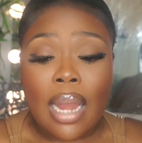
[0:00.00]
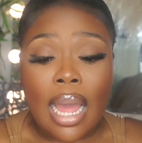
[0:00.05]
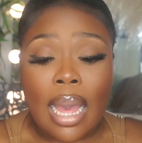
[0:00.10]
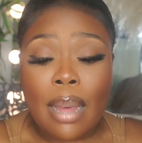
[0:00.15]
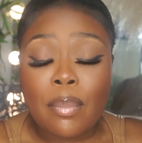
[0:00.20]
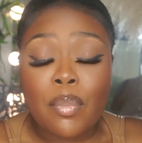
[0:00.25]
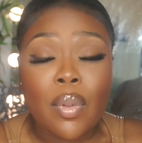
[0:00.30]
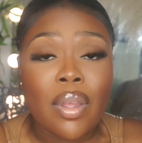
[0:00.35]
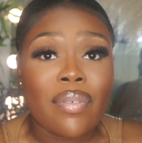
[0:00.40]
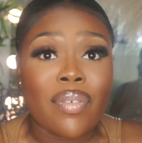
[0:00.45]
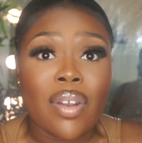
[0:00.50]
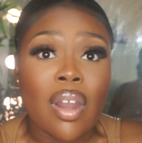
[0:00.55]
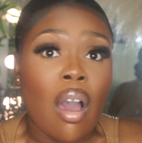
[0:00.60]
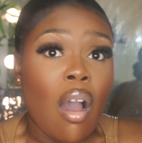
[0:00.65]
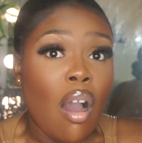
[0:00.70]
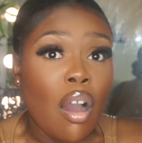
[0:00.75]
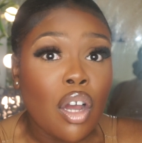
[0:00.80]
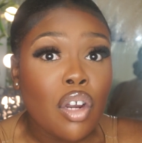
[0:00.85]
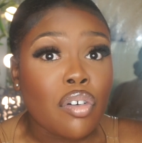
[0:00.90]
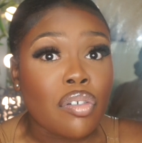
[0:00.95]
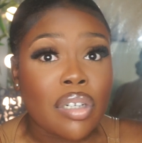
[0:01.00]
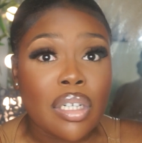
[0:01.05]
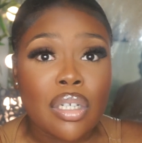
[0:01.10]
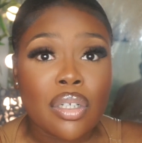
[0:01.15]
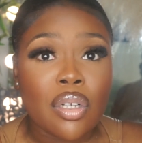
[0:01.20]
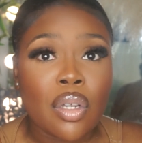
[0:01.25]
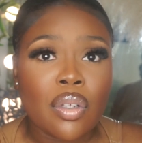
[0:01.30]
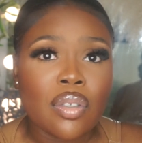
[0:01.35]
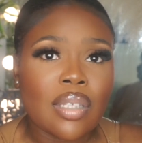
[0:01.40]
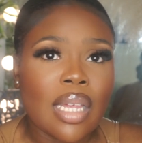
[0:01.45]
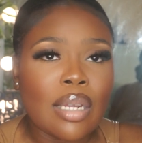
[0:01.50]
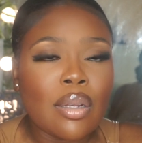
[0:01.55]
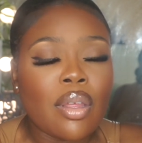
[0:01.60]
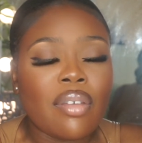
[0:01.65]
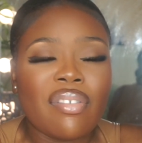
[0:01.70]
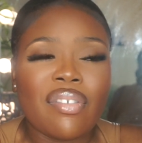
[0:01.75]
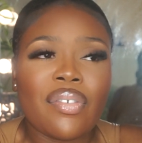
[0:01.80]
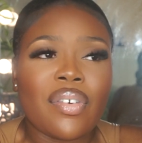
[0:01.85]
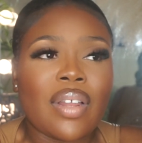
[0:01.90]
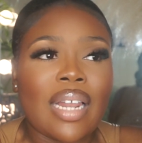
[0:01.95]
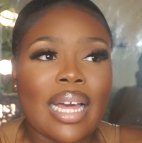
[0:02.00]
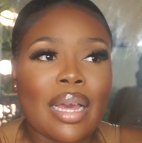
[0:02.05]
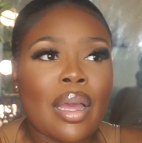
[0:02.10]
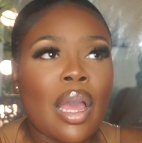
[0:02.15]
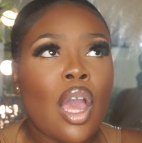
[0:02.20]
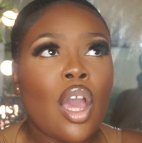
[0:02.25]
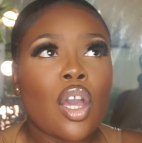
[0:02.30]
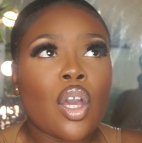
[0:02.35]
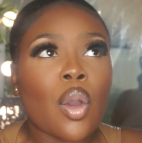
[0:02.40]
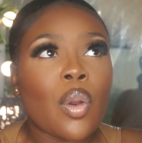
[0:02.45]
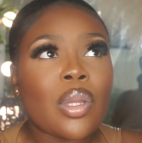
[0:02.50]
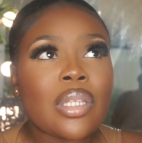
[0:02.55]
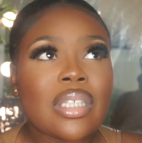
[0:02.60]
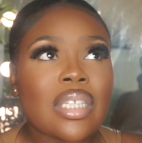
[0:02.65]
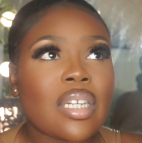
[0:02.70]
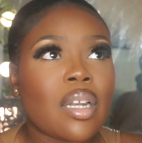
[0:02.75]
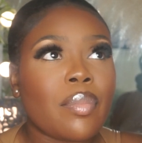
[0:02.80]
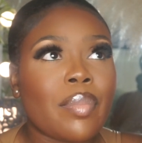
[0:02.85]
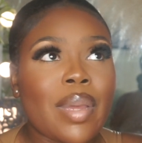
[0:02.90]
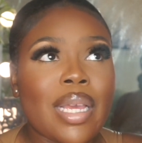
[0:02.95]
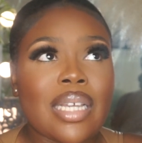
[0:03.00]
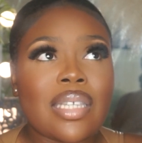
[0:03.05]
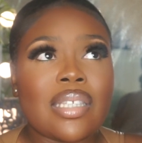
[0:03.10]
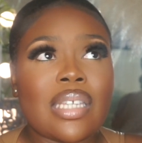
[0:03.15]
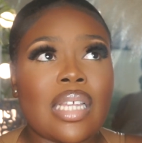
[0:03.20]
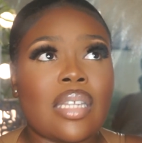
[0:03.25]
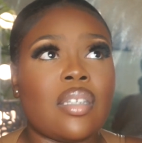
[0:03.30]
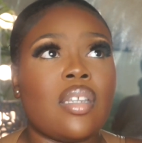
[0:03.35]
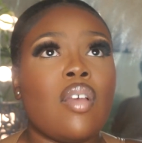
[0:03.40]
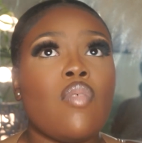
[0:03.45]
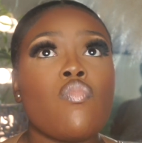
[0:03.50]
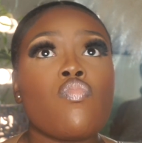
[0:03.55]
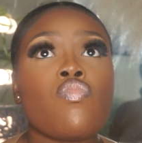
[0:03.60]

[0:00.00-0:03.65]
Like, I'm not even hungry, you know, so I don't even feel like going dinner makes sense.